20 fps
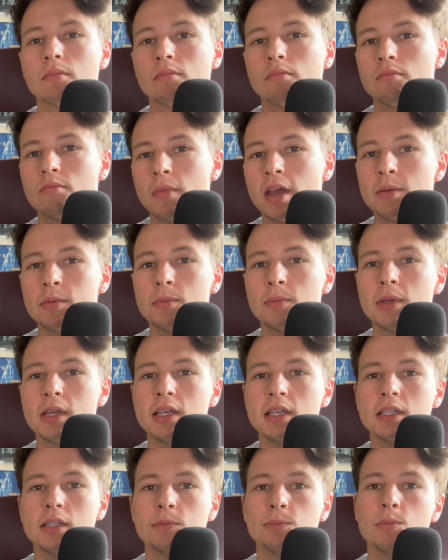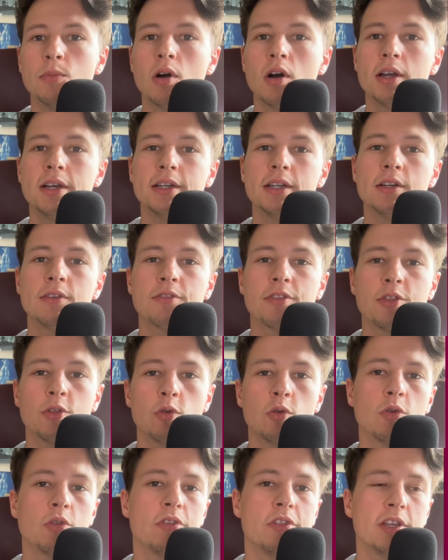maybe me, might have
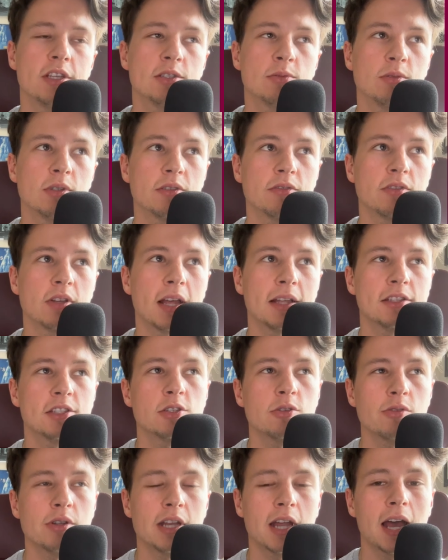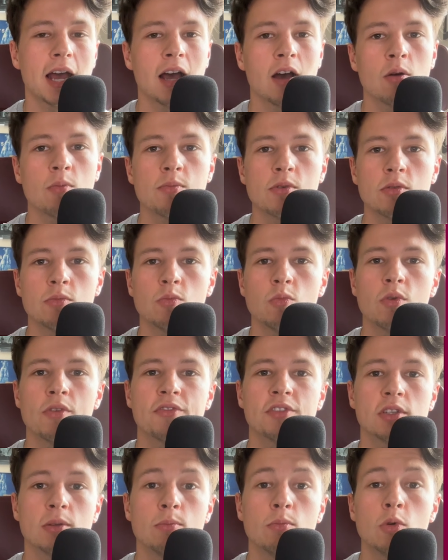thought this would have led to an album
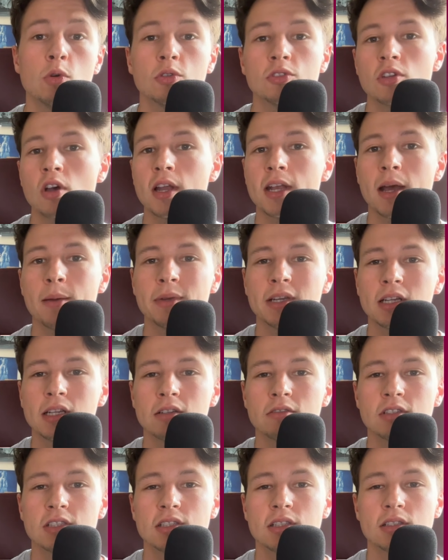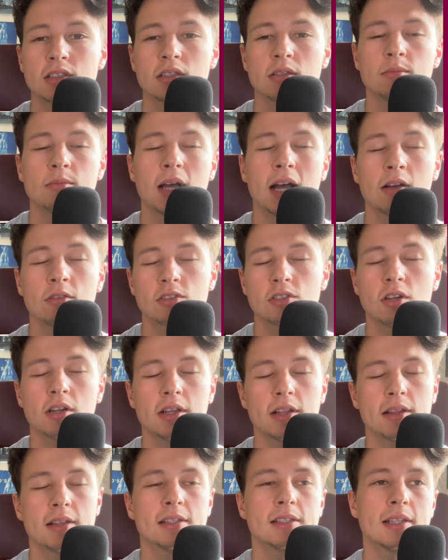with some more dynamic lyricism outside
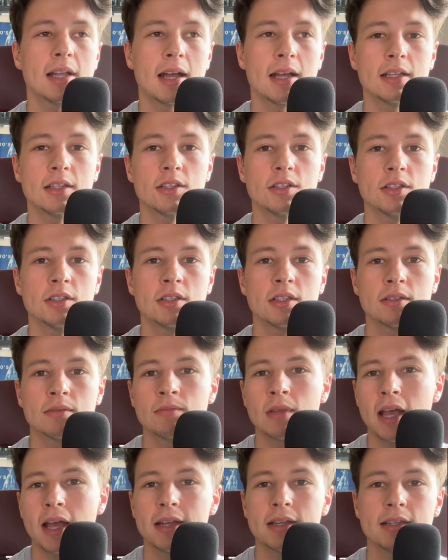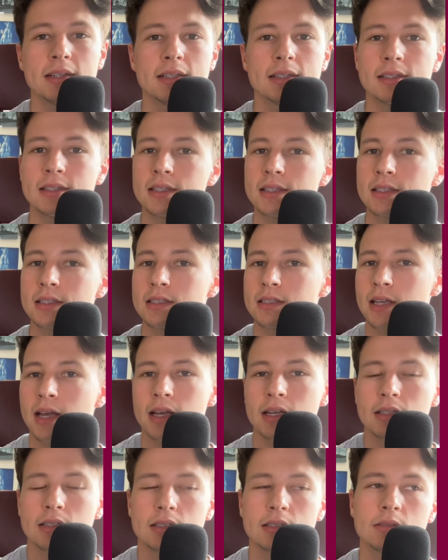of the standard hedonistic
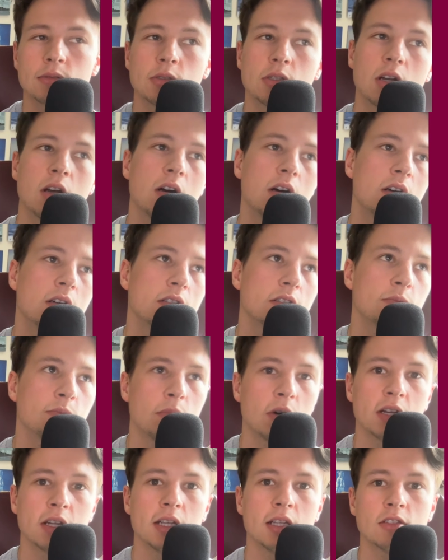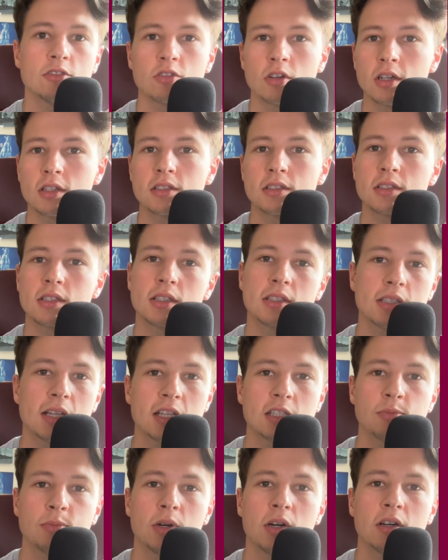sex, cars, money, drugs,
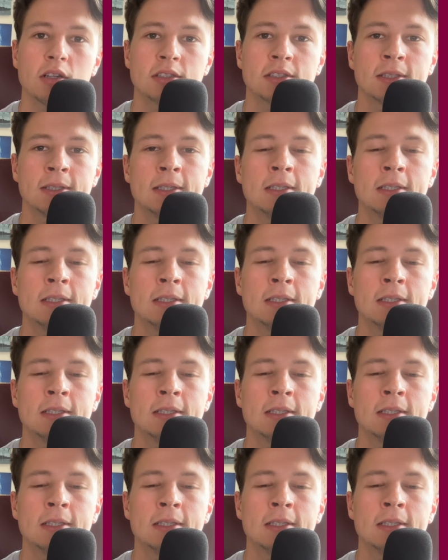success bars,